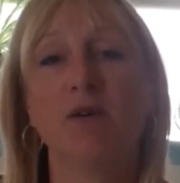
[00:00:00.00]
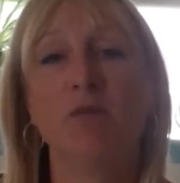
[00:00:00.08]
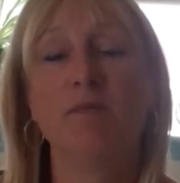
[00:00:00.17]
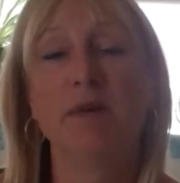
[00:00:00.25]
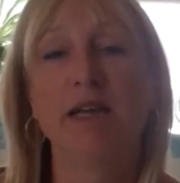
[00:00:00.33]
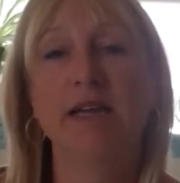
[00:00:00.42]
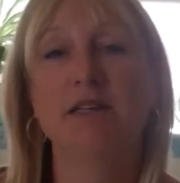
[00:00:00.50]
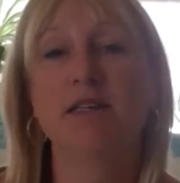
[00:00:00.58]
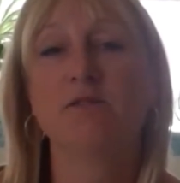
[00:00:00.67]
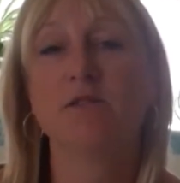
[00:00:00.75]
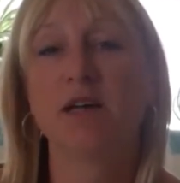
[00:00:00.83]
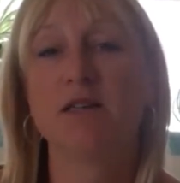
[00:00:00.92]
We may need to
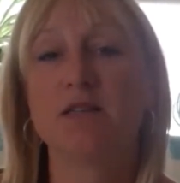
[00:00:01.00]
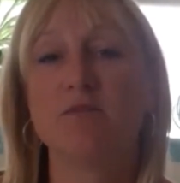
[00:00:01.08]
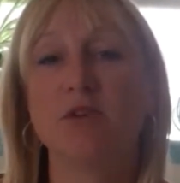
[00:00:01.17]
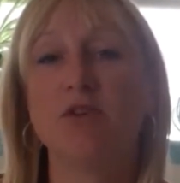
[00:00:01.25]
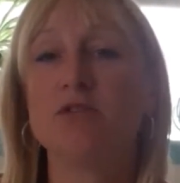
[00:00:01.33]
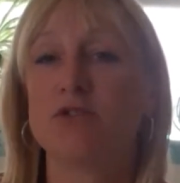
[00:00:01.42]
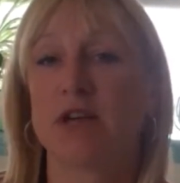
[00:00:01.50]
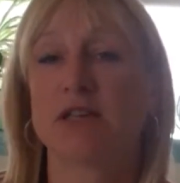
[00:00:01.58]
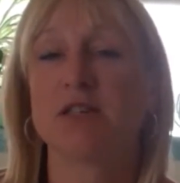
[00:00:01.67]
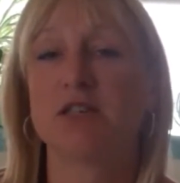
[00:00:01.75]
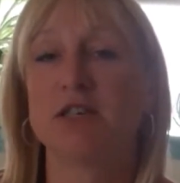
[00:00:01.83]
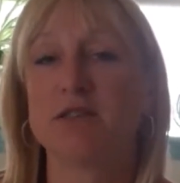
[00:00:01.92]
find some new
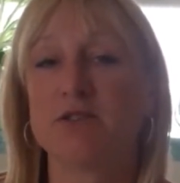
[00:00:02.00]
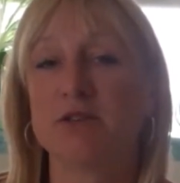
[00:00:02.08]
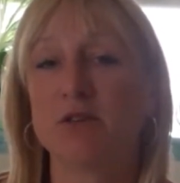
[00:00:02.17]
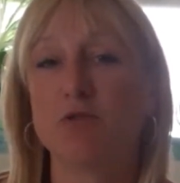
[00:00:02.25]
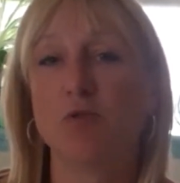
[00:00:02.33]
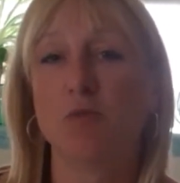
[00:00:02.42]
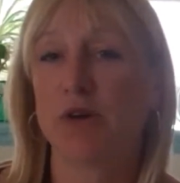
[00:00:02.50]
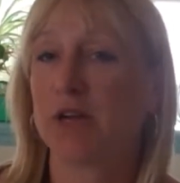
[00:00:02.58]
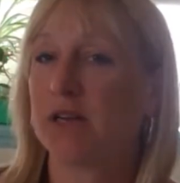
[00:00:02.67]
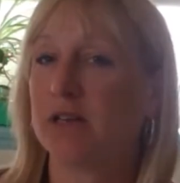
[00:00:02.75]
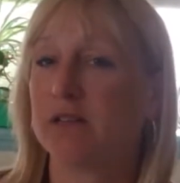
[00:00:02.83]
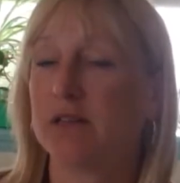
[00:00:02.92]
strategies to
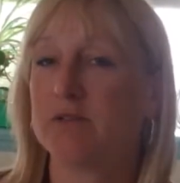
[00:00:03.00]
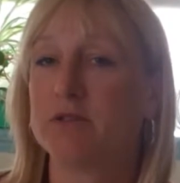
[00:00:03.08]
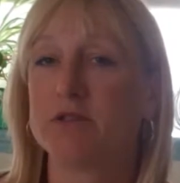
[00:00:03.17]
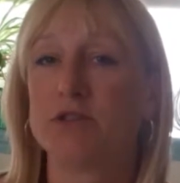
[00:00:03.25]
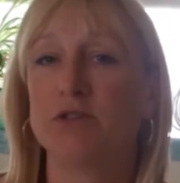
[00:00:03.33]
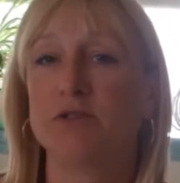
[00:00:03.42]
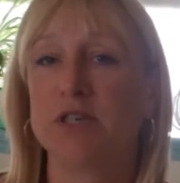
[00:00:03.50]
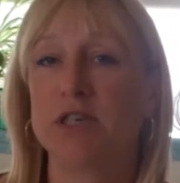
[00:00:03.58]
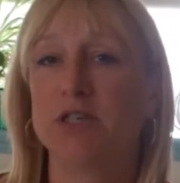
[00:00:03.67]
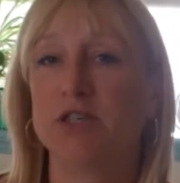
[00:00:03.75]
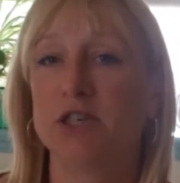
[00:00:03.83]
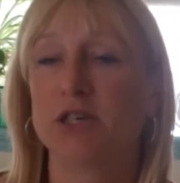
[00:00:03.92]
incorporate in those two
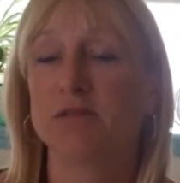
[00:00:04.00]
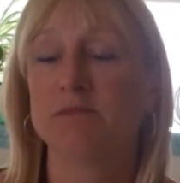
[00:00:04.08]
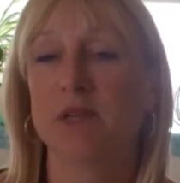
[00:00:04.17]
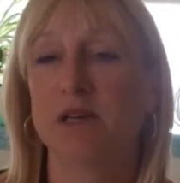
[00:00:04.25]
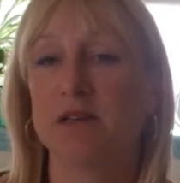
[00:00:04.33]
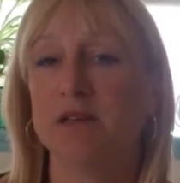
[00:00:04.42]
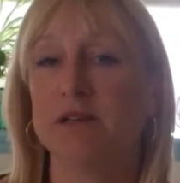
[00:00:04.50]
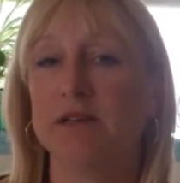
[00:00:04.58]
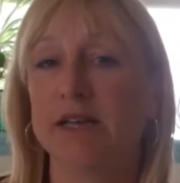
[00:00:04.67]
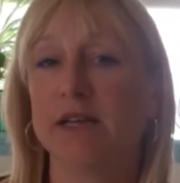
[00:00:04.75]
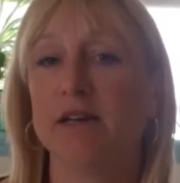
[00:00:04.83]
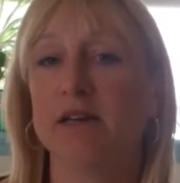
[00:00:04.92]
teaching and
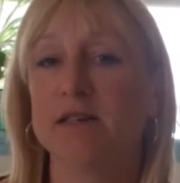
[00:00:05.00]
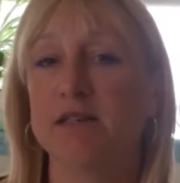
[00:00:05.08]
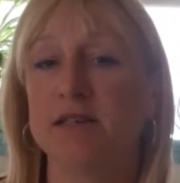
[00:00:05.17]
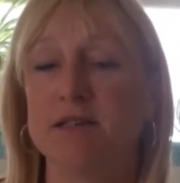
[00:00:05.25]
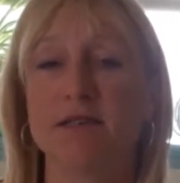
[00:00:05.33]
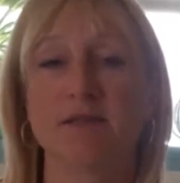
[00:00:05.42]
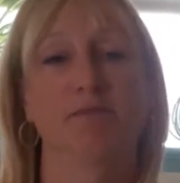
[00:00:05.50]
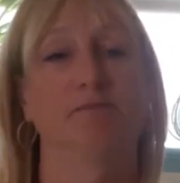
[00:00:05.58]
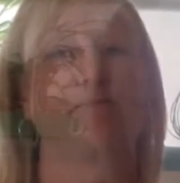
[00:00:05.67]
learning ideas.